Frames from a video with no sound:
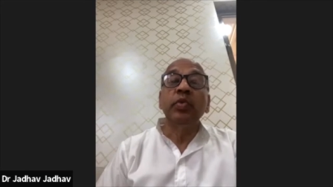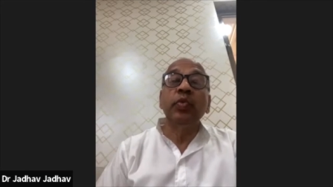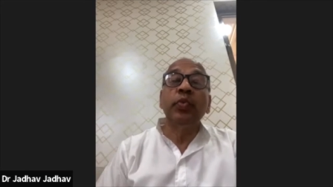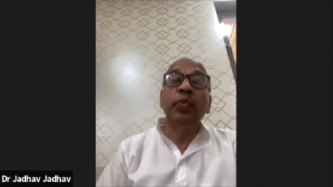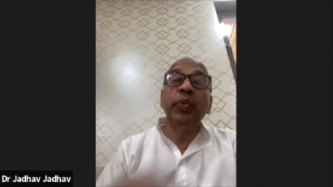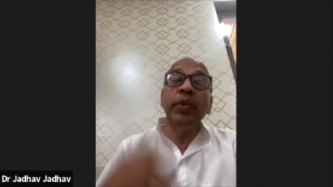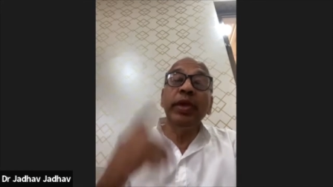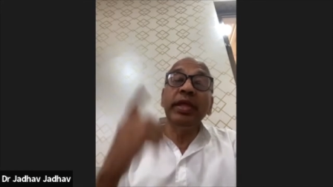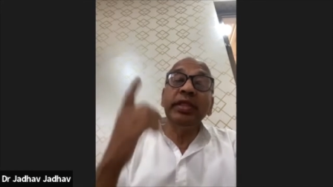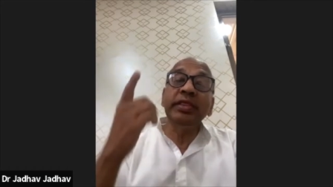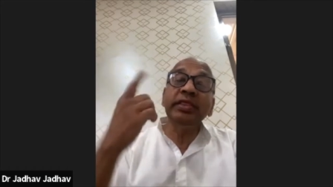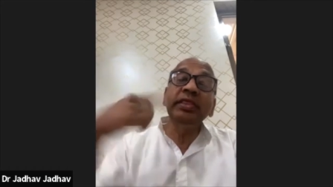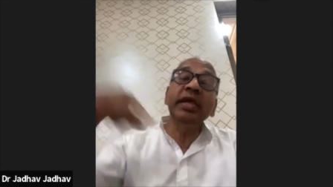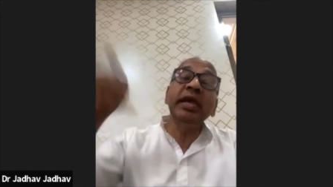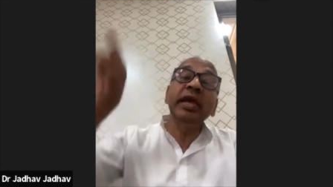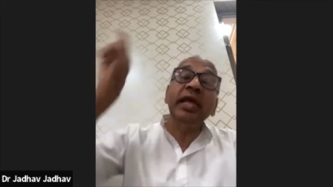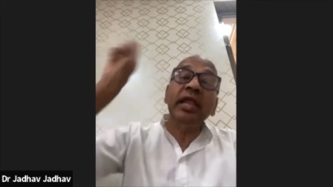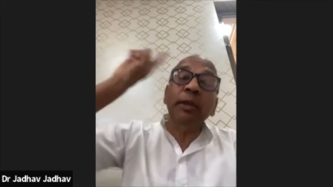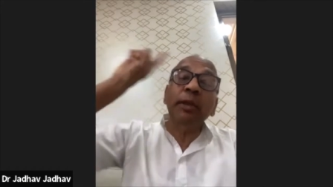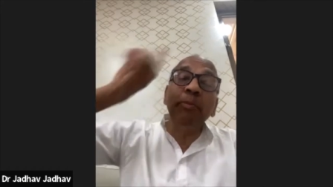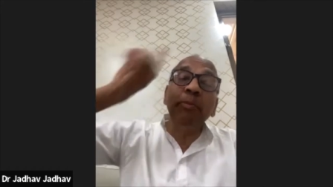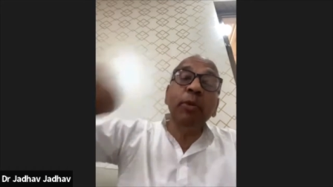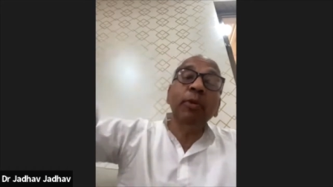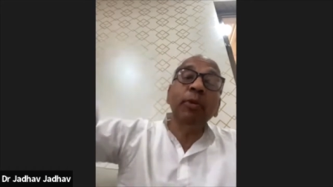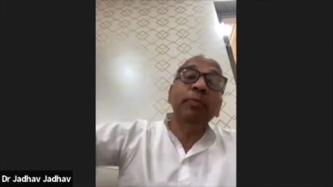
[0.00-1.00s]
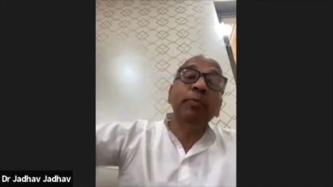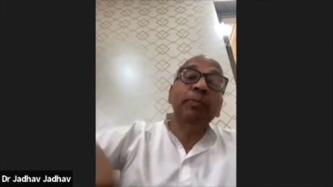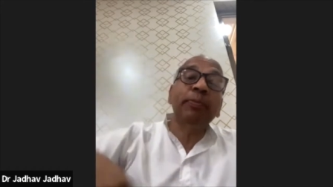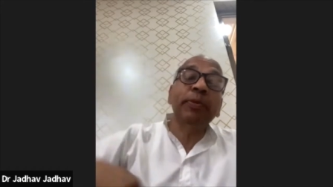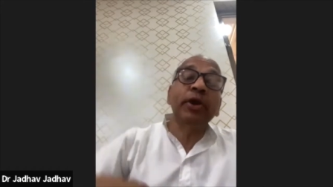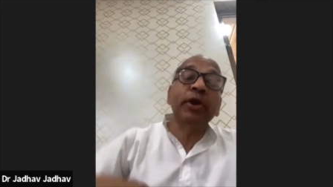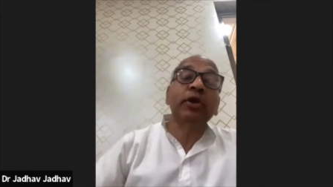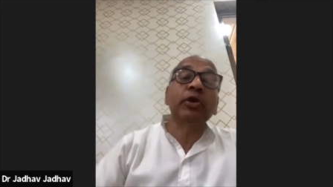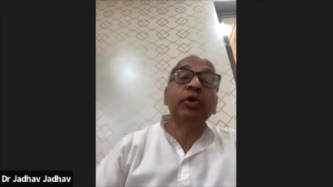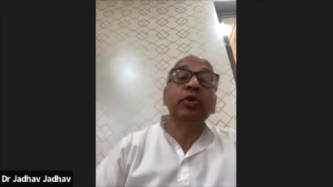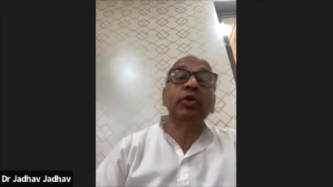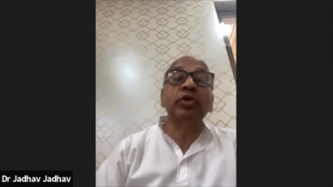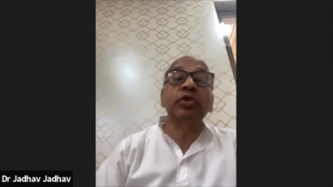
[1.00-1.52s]
with the help of
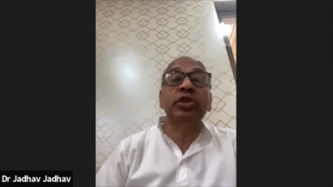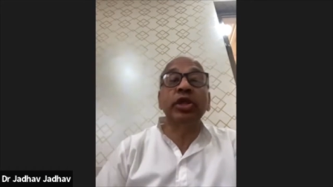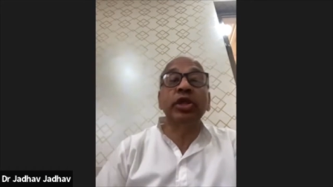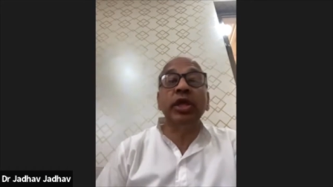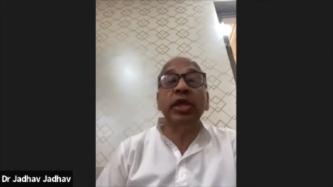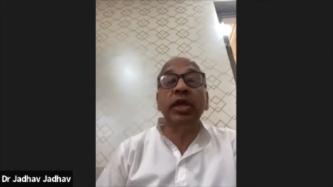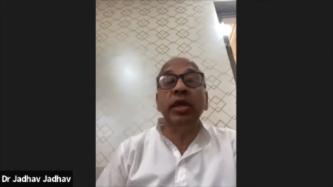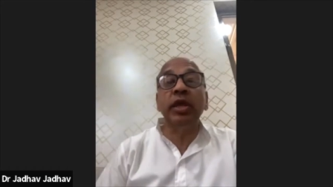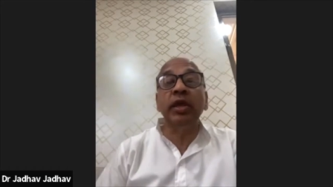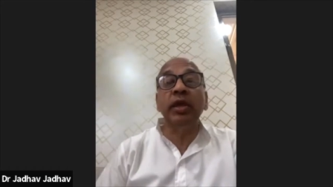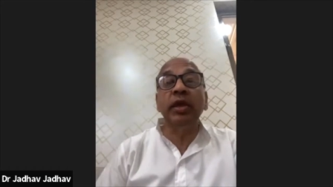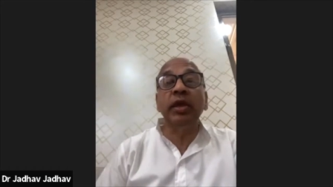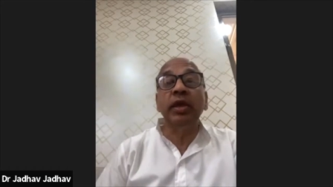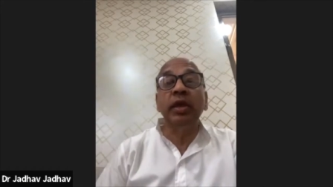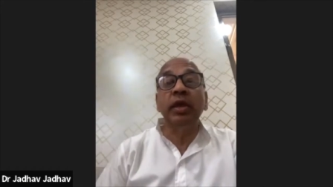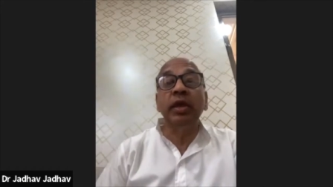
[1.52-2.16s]
prakriti,